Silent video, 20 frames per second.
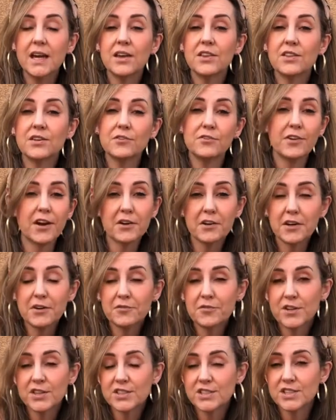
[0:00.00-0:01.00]
the very
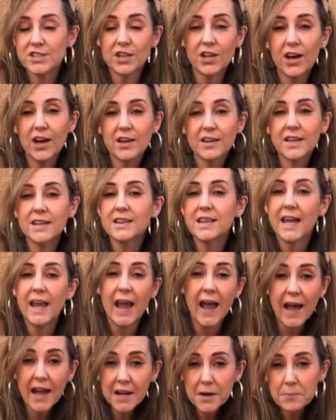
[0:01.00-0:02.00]
first law that they
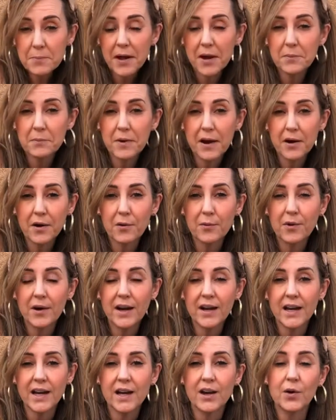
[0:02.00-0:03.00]
had about
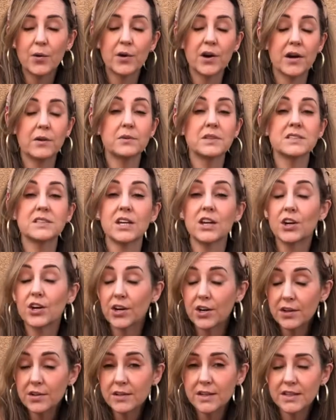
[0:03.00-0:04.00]
marijuana, or it was
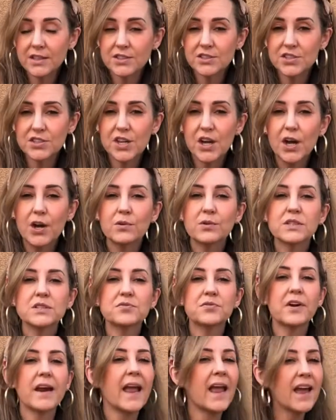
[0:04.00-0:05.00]
encouraged, was
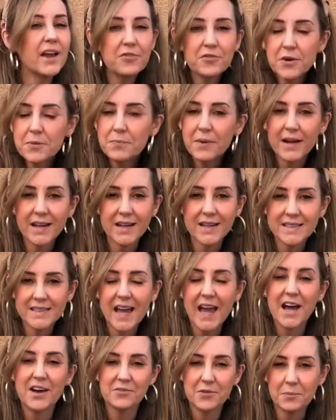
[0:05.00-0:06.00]
for everybody to
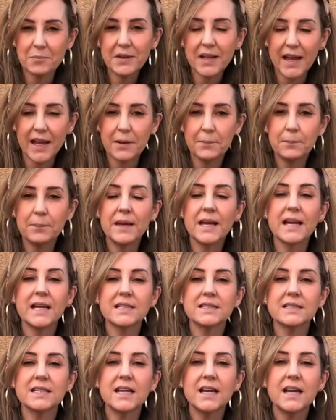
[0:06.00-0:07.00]
have a plant because
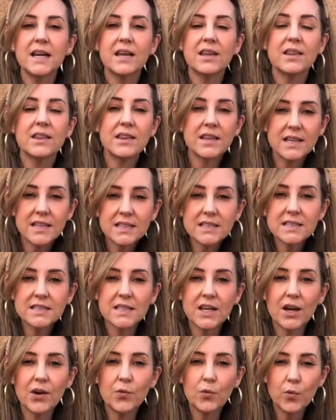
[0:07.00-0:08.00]
this
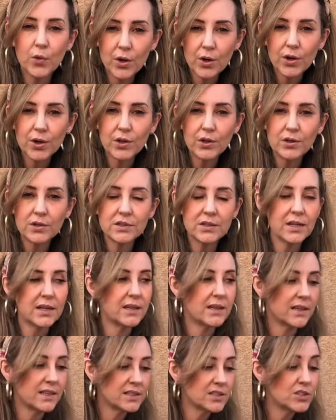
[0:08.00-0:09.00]
world,
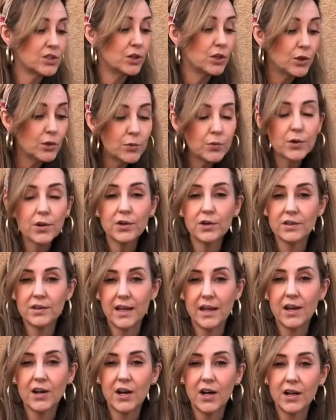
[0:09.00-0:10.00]
this new world they
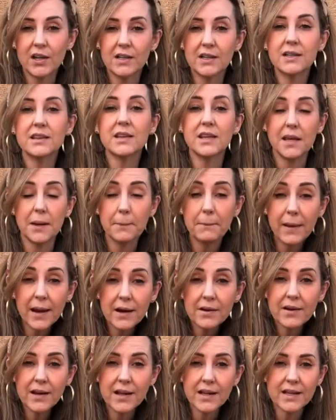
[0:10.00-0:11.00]
call it, the
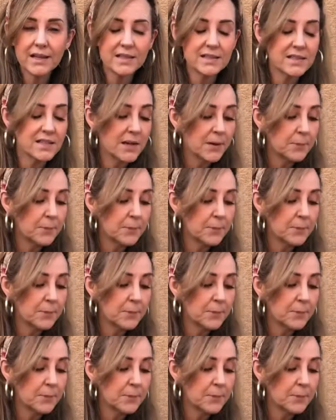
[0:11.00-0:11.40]
Americas,